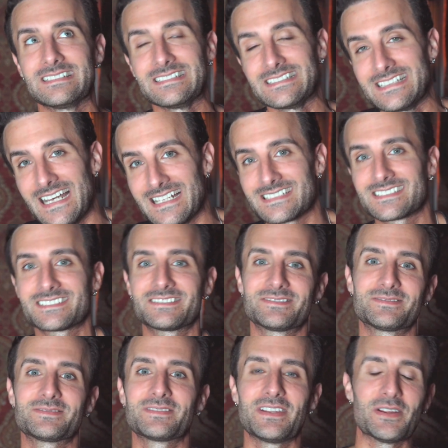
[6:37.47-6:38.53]

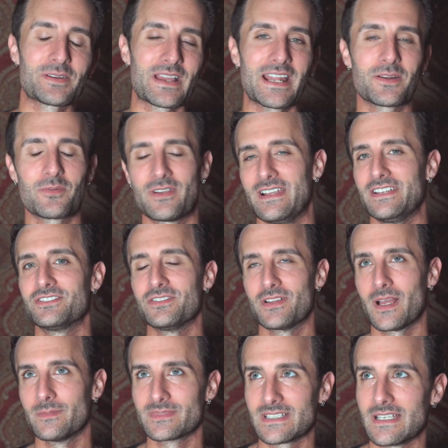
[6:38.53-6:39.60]
that's, kind of where an issue
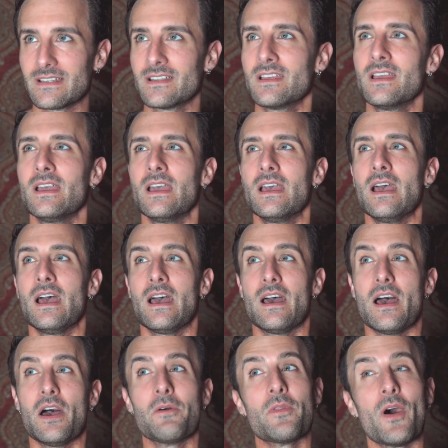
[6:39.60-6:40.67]
comes in.
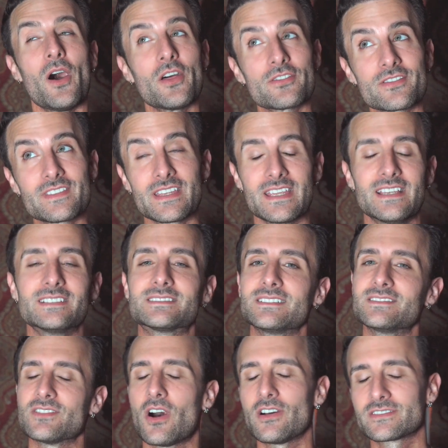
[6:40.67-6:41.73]
The other thing is,
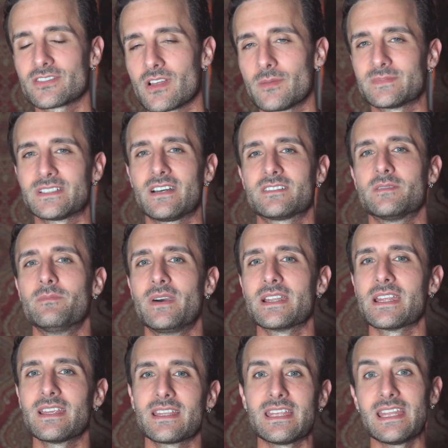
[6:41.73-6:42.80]
it also comes down to
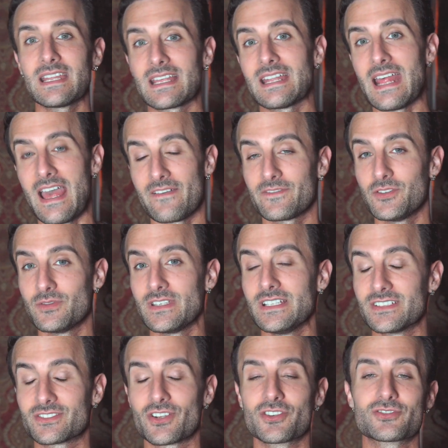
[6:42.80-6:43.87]
money, getting an FUT
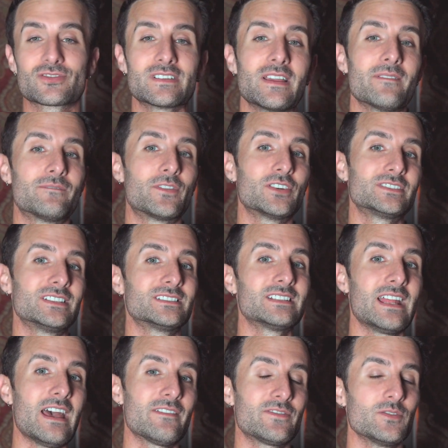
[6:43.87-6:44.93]
surgery versus an
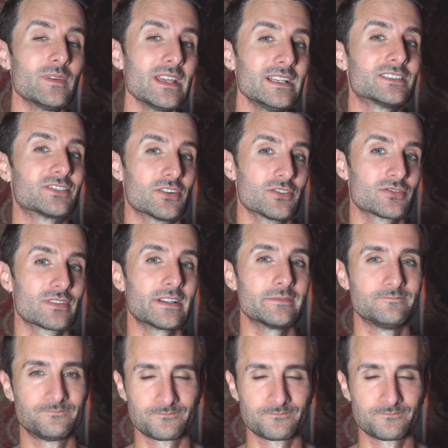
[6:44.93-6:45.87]
FUE surgery.